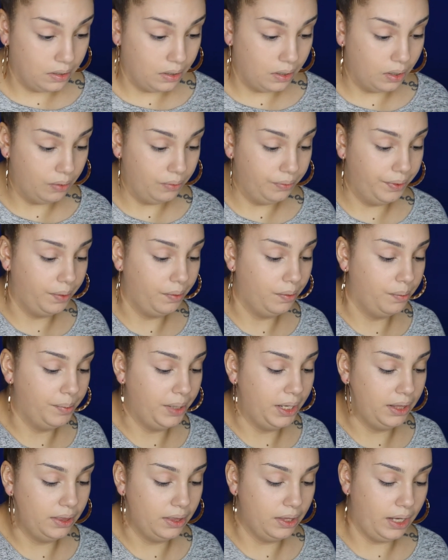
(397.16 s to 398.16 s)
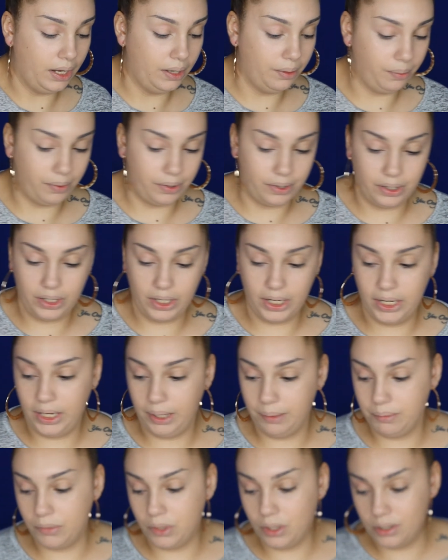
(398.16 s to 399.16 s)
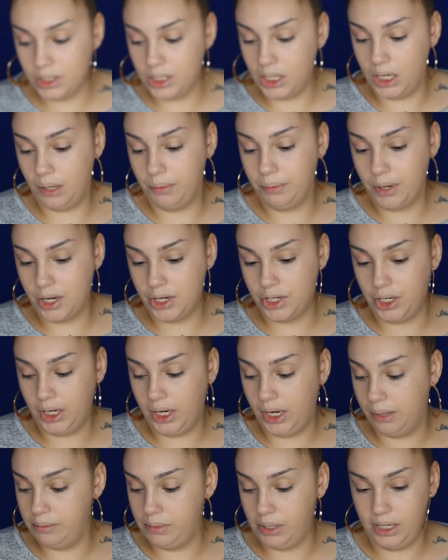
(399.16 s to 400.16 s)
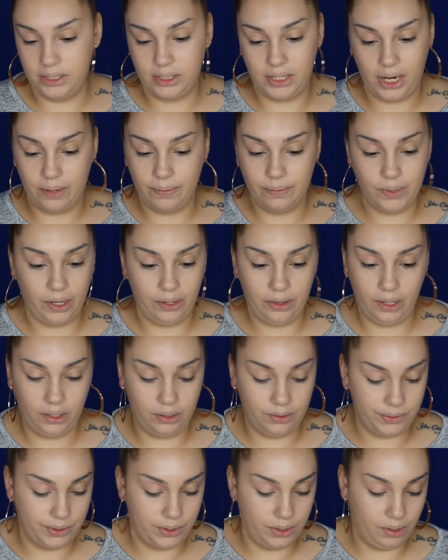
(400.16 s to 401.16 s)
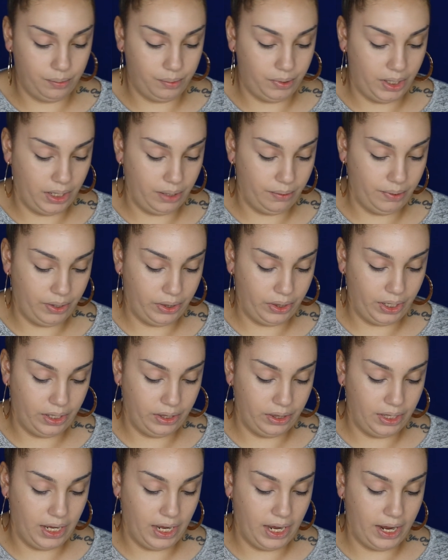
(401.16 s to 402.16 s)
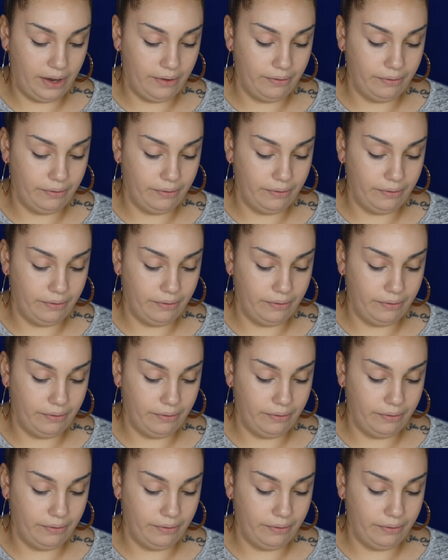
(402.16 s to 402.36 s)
Hopefully we'll make that work. And I'm using a brush again because I have nothing else to apply it with. They